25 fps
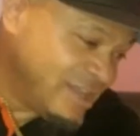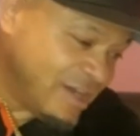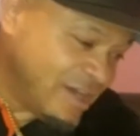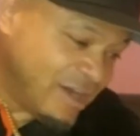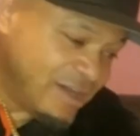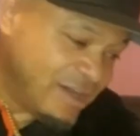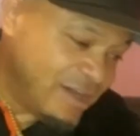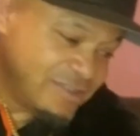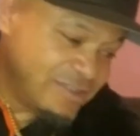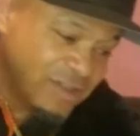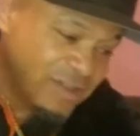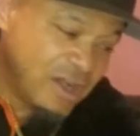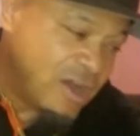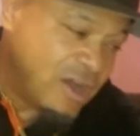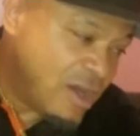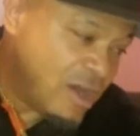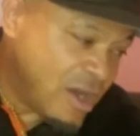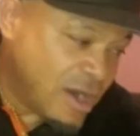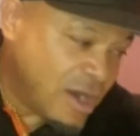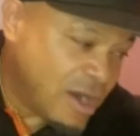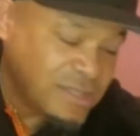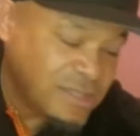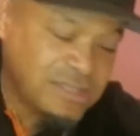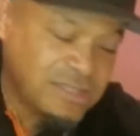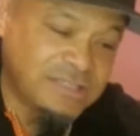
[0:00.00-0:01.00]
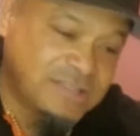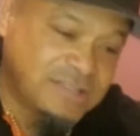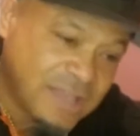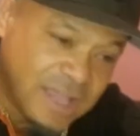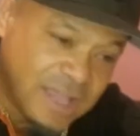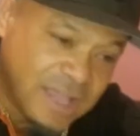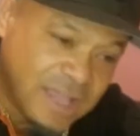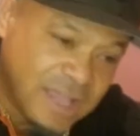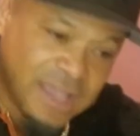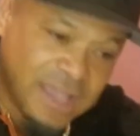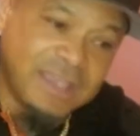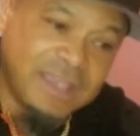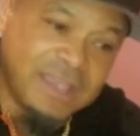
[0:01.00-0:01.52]
the hardest
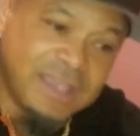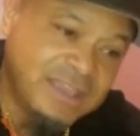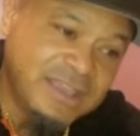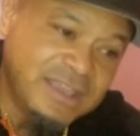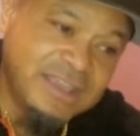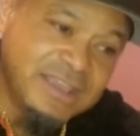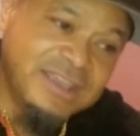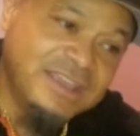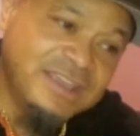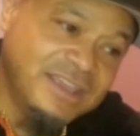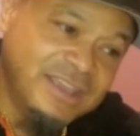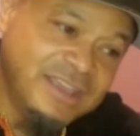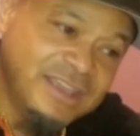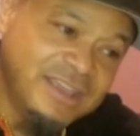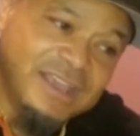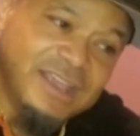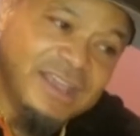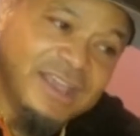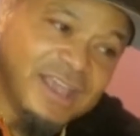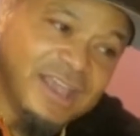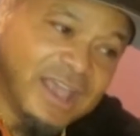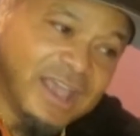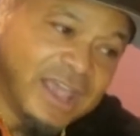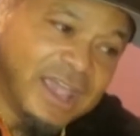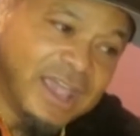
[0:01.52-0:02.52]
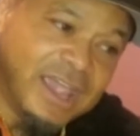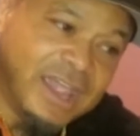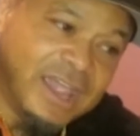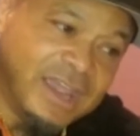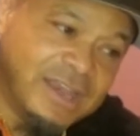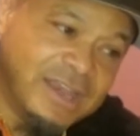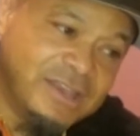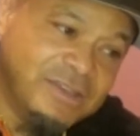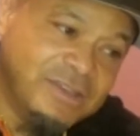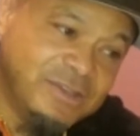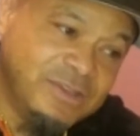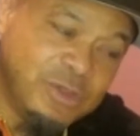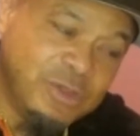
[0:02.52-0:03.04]
thing, and
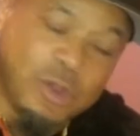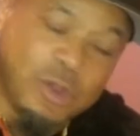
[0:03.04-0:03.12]
you're gonna be